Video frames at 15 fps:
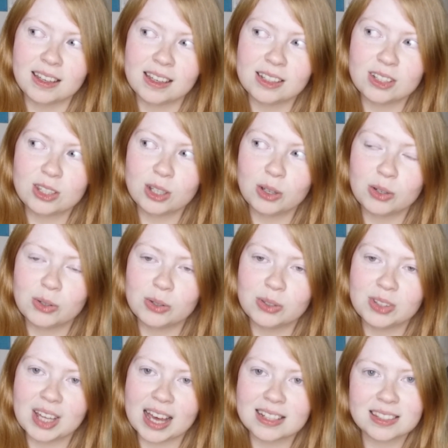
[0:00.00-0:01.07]
And so
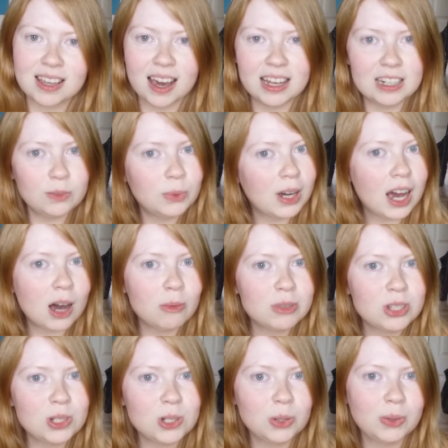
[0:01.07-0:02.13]
that's kind of what I
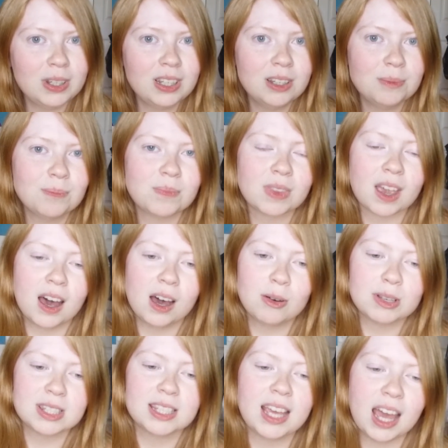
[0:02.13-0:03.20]
was doing. I
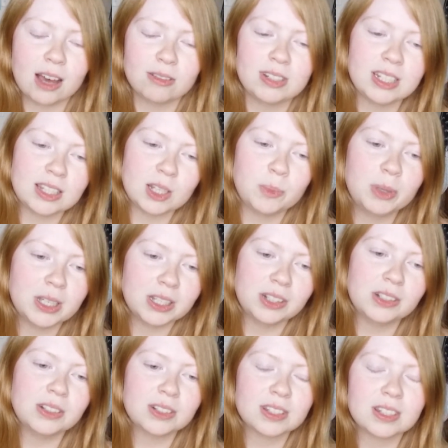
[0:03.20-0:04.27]
was counting the
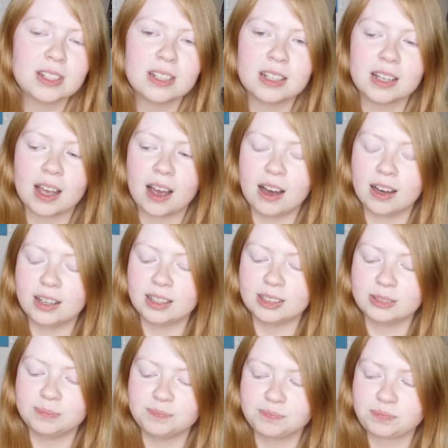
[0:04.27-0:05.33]
pills.
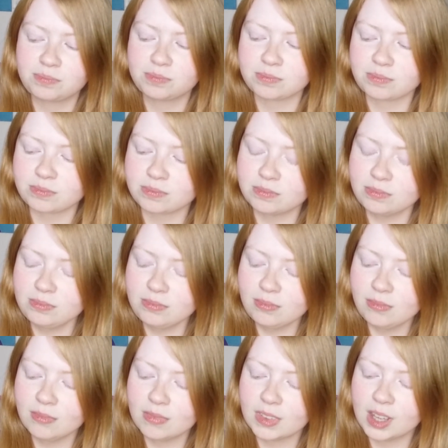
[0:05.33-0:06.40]
I
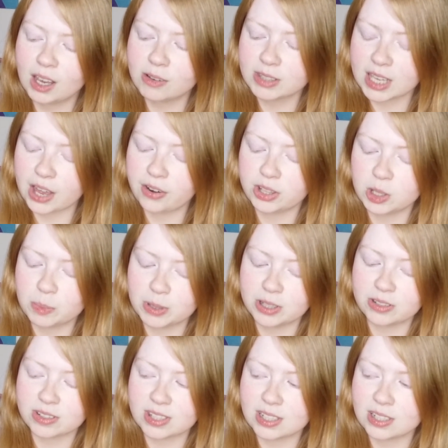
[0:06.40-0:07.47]
was counting the
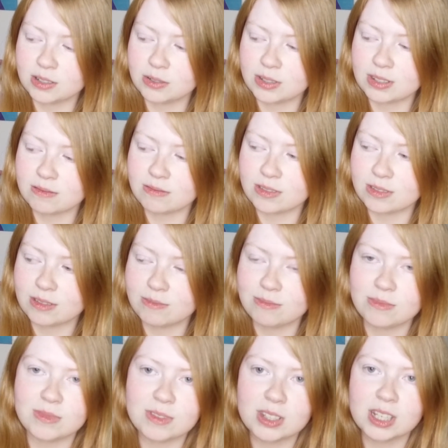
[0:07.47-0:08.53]
pills to
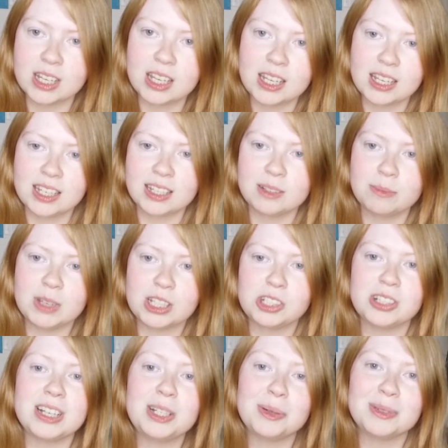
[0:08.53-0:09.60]
make
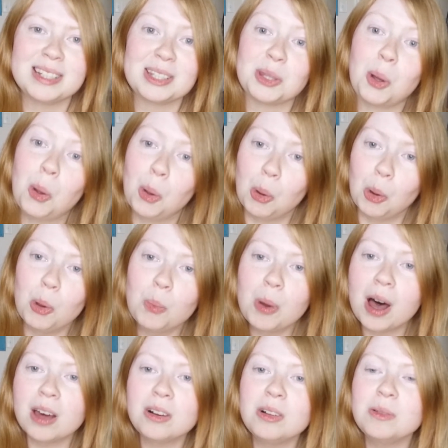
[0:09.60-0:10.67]
sure I don't take the whole
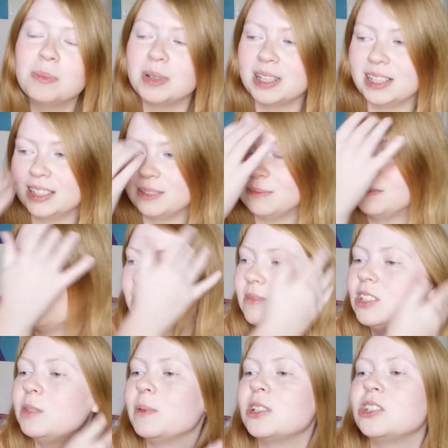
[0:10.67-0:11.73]
bottle, but
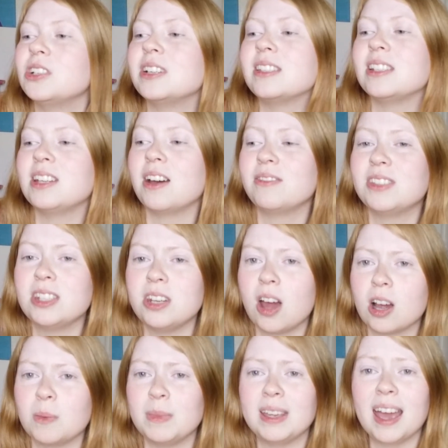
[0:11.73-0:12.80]
just make sure it's enough to
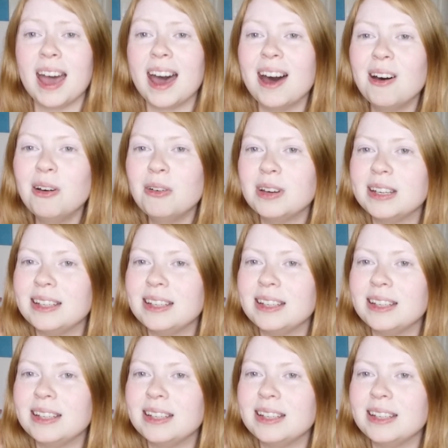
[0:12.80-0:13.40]
knock me out.